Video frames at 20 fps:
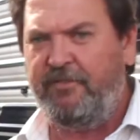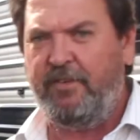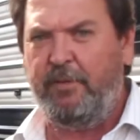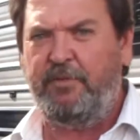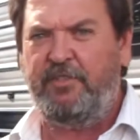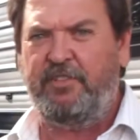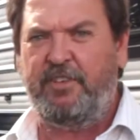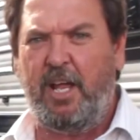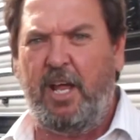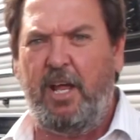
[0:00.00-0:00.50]

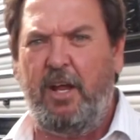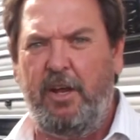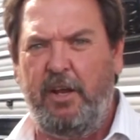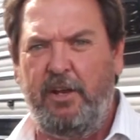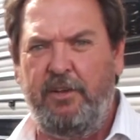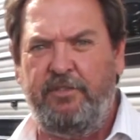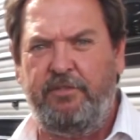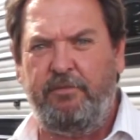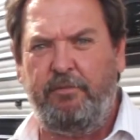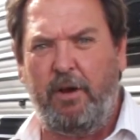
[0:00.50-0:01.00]
from
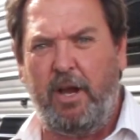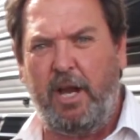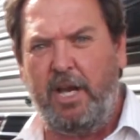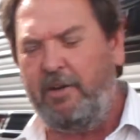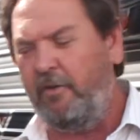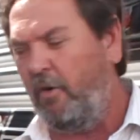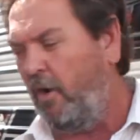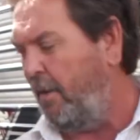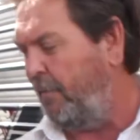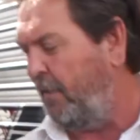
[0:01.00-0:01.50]
stones,
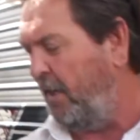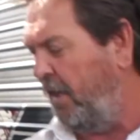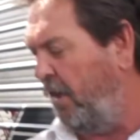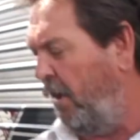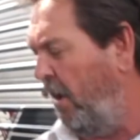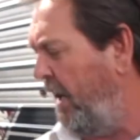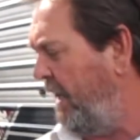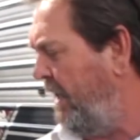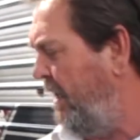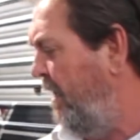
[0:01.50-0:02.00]
road grime and the
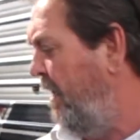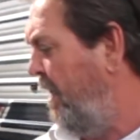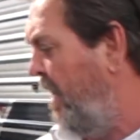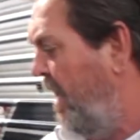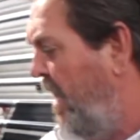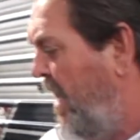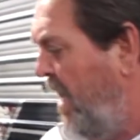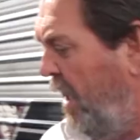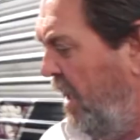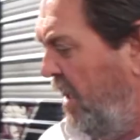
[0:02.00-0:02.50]
like.
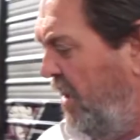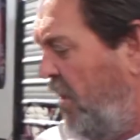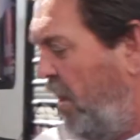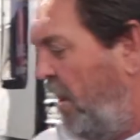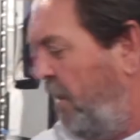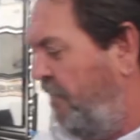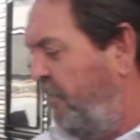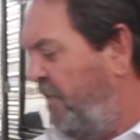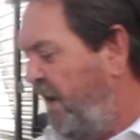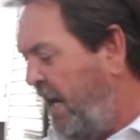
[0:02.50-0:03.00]
A
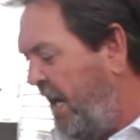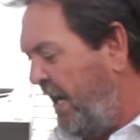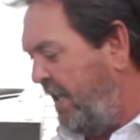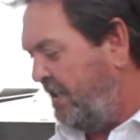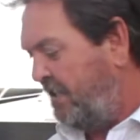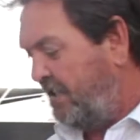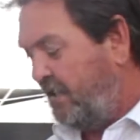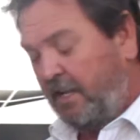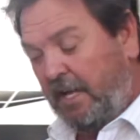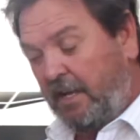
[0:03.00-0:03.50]
lot of
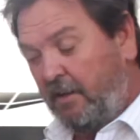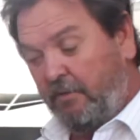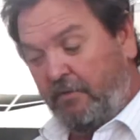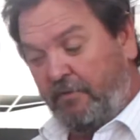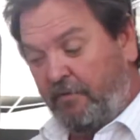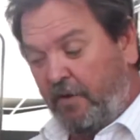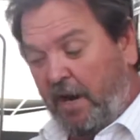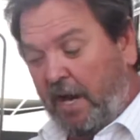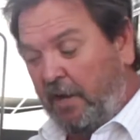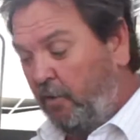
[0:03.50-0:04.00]
vans,
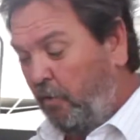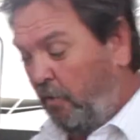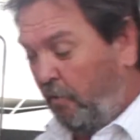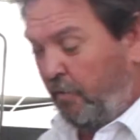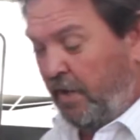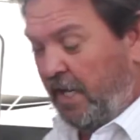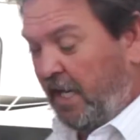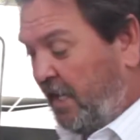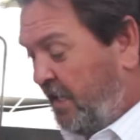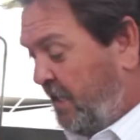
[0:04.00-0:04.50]
front or
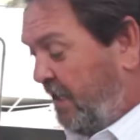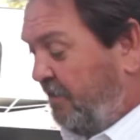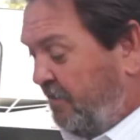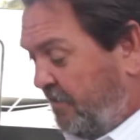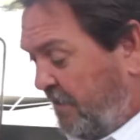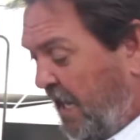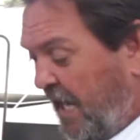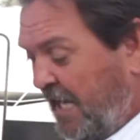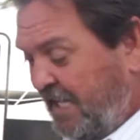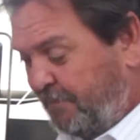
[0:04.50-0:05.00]
rear these
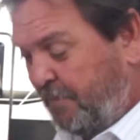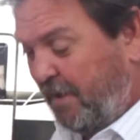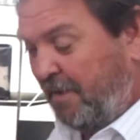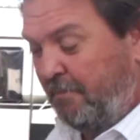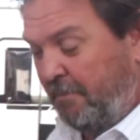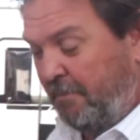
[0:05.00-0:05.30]
days, but